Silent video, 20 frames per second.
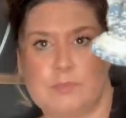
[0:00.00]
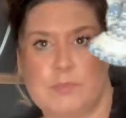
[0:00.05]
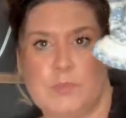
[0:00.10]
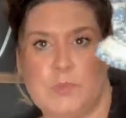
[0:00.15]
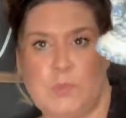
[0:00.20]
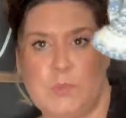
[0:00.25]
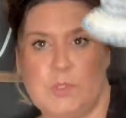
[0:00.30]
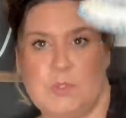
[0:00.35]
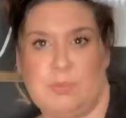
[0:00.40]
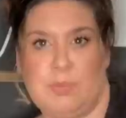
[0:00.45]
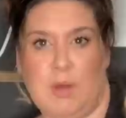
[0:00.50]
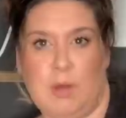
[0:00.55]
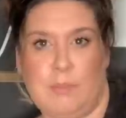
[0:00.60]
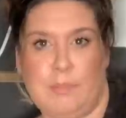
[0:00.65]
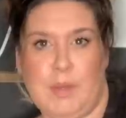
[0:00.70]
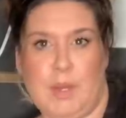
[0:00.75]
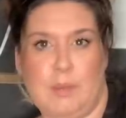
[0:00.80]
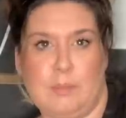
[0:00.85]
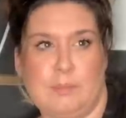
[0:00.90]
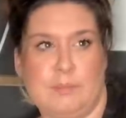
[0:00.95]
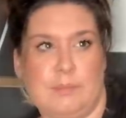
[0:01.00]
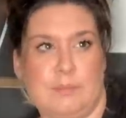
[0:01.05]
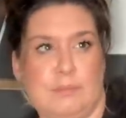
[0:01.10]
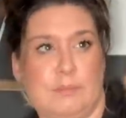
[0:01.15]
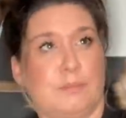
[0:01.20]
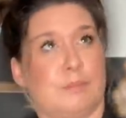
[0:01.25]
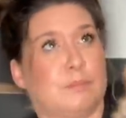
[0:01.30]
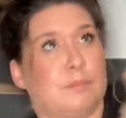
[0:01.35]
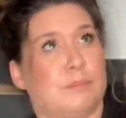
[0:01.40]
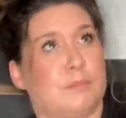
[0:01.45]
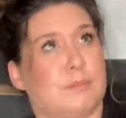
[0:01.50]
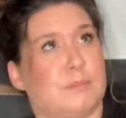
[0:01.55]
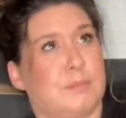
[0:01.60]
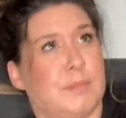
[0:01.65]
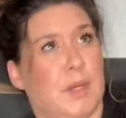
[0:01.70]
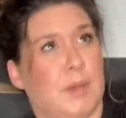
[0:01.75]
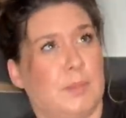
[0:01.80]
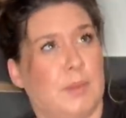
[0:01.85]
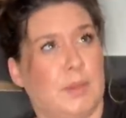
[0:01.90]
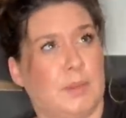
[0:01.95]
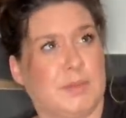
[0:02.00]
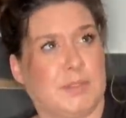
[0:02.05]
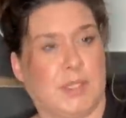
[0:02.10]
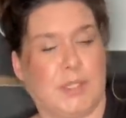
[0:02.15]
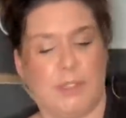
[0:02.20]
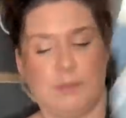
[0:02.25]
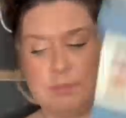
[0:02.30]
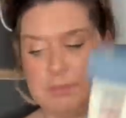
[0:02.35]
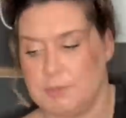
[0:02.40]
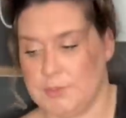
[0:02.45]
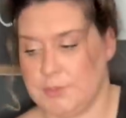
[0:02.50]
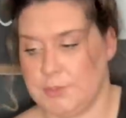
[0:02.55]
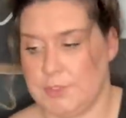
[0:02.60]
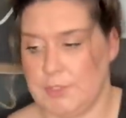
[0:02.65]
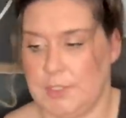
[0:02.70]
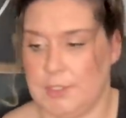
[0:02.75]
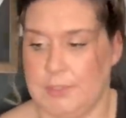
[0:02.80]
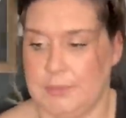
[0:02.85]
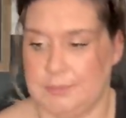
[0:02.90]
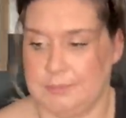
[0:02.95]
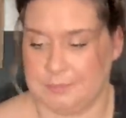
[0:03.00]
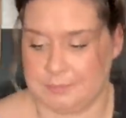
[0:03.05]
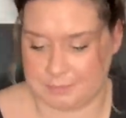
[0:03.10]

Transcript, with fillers: with pom pom pom poms on them. Those are cute.